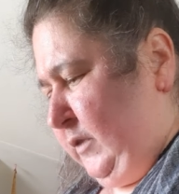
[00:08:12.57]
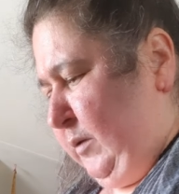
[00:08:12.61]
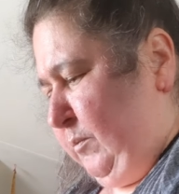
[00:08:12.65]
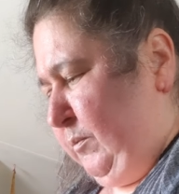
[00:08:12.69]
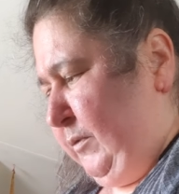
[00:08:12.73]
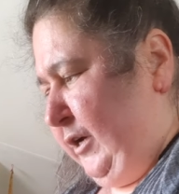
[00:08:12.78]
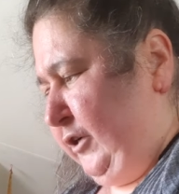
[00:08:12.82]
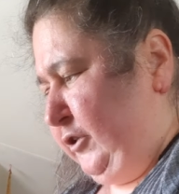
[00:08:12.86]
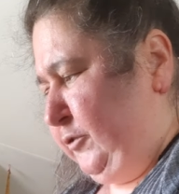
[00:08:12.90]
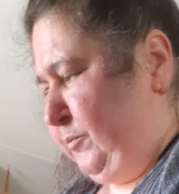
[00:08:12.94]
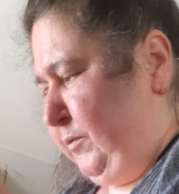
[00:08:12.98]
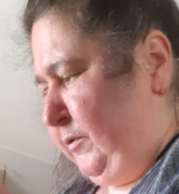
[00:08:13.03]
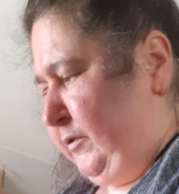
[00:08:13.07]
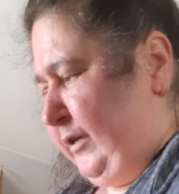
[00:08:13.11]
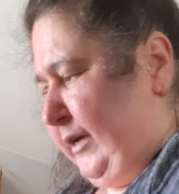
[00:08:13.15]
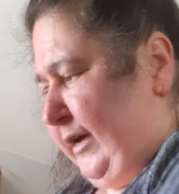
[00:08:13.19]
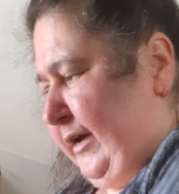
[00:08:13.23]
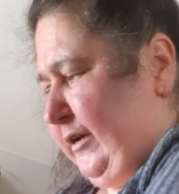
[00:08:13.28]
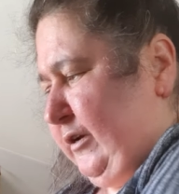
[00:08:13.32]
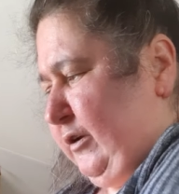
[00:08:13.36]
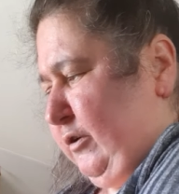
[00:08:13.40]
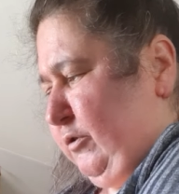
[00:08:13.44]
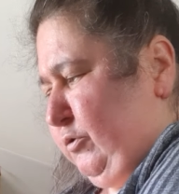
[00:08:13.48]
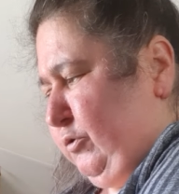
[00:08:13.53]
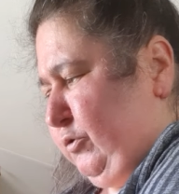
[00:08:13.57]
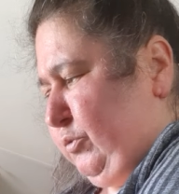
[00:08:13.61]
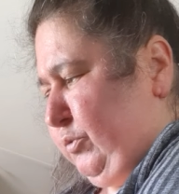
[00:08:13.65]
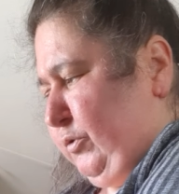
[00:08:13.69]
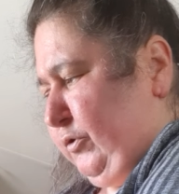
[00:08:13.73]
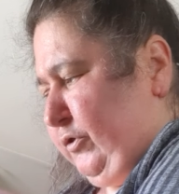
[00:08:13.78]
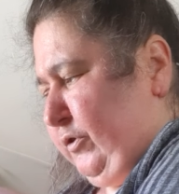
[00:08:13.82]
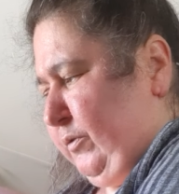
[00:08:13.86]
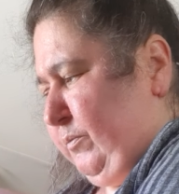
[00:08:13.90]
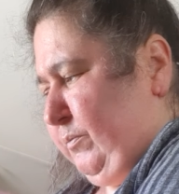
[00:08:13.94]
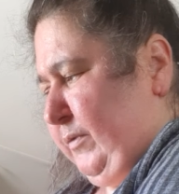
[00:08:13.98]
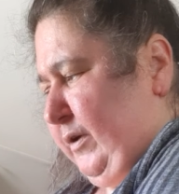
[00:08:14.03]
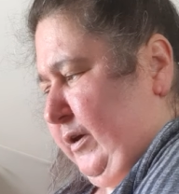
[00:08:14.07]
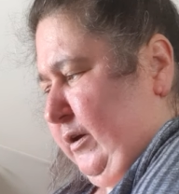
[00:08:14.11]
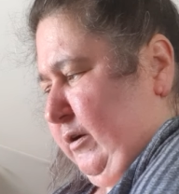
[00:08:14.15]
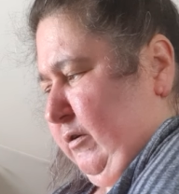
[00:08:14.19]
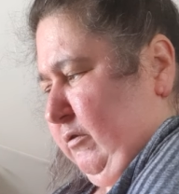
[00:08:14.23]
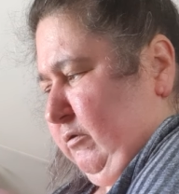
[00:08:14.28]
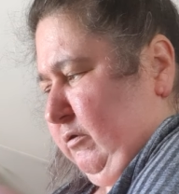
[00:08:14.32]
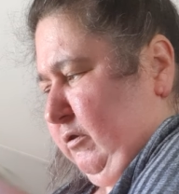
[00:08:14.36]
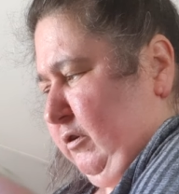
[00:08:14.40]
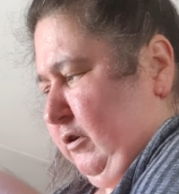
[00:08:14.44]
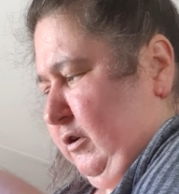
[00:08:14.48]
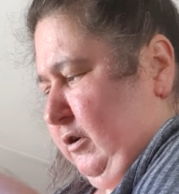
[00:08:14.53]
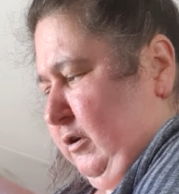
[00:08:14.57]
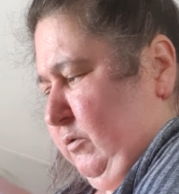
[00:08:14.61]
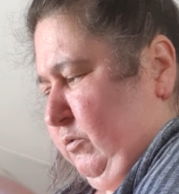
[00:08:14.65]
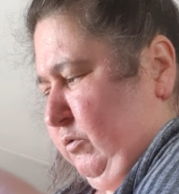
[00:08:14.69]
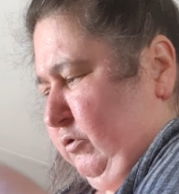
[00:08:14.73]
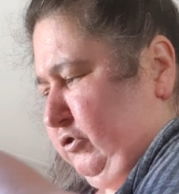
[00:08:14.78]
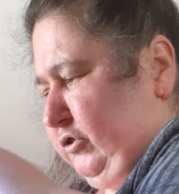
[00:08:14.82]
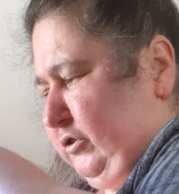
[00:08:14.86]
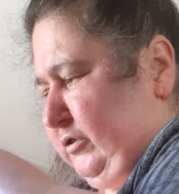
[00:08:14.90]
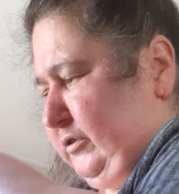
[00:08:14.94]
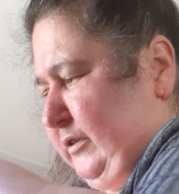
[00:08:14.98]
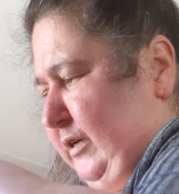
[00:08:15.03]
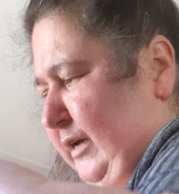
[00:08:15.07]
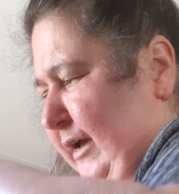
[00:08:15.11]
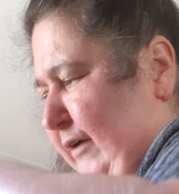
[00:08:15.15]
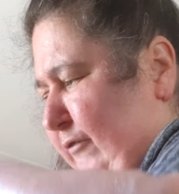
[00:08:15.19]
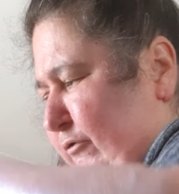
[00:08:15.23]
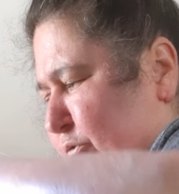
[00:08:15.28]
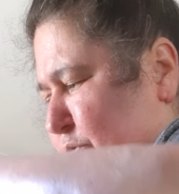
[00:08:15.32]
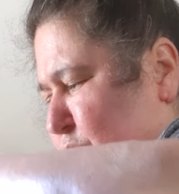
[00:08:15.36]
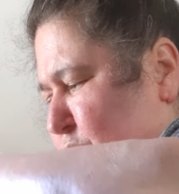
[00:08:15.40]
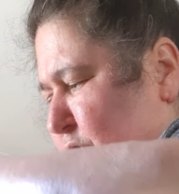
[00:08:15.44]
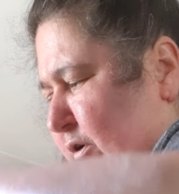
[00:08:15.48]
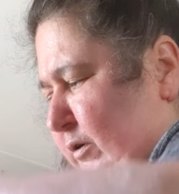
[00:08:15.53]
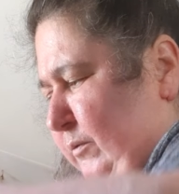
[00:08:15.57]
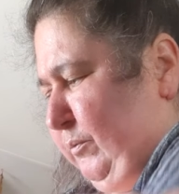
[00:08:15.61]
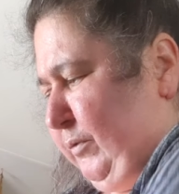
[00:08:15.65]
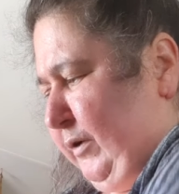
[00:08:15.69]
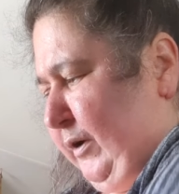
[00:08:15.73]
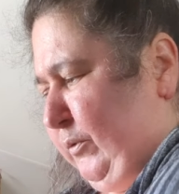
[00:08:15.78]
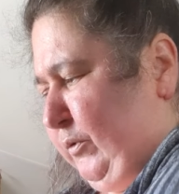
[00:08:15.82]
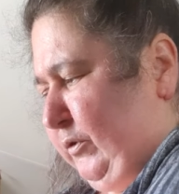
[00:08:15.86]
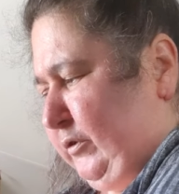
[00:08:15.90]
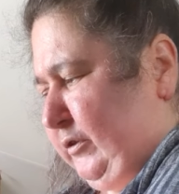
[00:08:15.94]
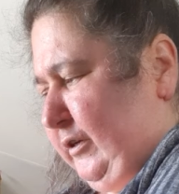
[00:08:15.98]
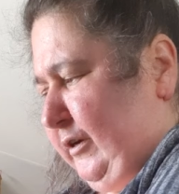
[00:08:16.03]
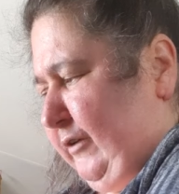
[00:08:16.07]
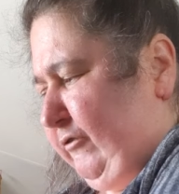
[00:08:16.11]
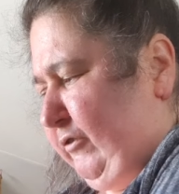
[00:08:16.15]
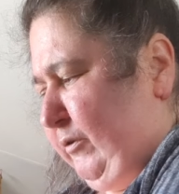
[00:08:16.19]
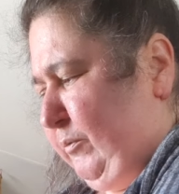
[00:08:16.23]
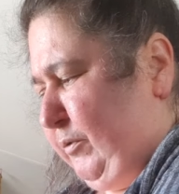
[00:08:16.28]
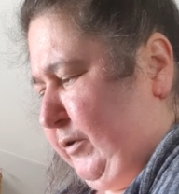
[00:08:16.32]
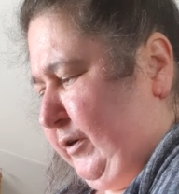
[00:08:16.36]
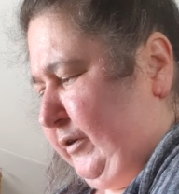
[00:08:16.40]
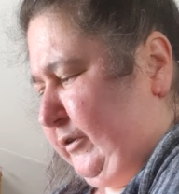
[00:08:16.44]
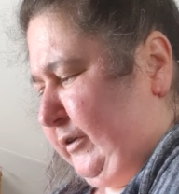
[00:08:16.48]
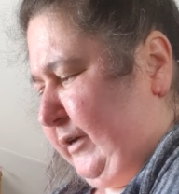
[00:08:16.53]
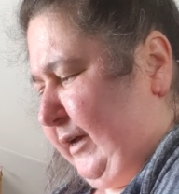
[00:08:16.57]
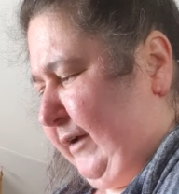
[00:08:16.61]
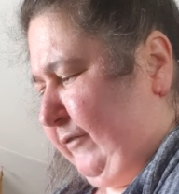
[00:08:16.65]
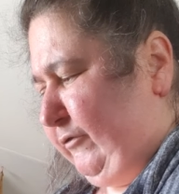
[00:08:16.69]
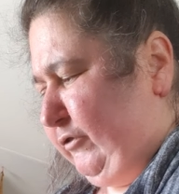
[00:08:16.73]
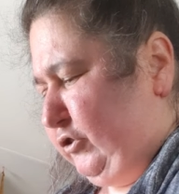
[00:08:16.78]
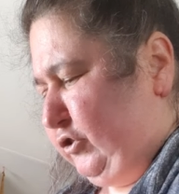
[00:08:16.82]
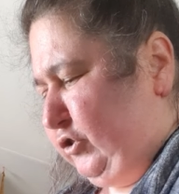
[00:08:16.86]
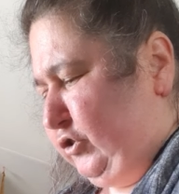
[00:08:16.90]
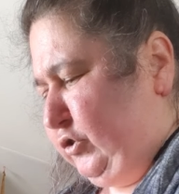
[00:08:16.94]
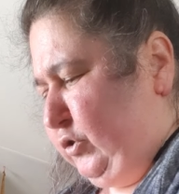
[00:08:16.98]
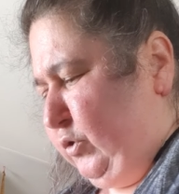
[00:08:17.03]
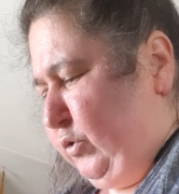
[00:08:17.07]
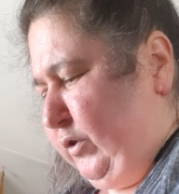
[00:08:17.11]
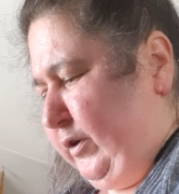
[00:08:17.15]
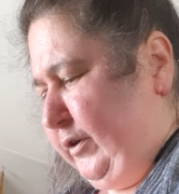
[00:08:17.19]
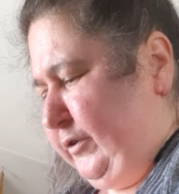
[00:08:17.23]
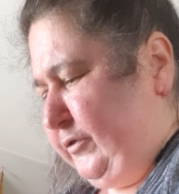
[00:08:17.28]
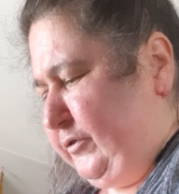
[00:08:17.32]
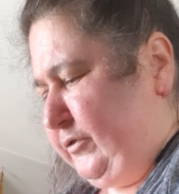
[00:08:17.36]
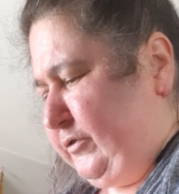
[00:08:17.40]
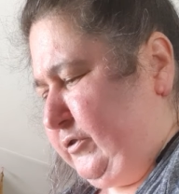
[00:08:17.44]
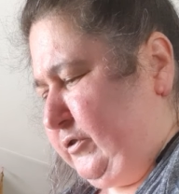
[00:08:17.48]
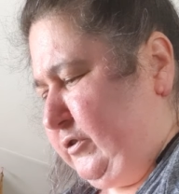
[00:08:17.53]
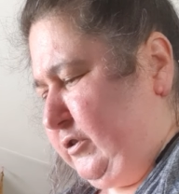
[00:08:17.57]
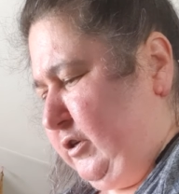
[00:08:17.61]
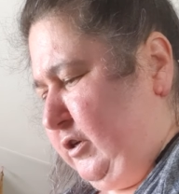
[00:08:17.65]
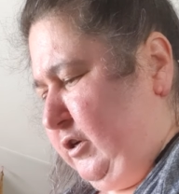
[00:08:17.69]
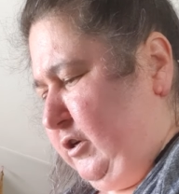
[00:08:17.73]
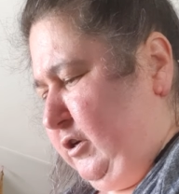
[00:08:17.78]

mashed potatoes with the meal. We'll just have one, but I wanted everybody to have a choice.